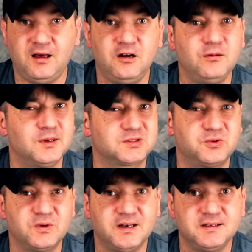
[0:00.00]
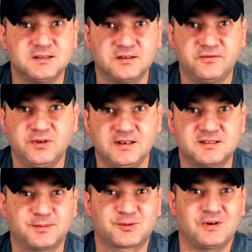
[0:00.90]
don't know about you guys, if you guys
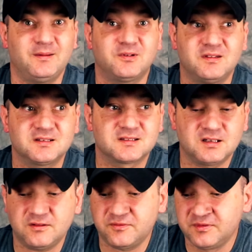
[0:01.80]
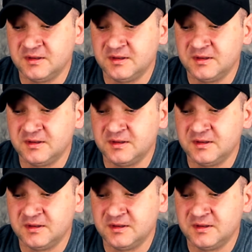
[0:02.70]
subscribe to this stuff,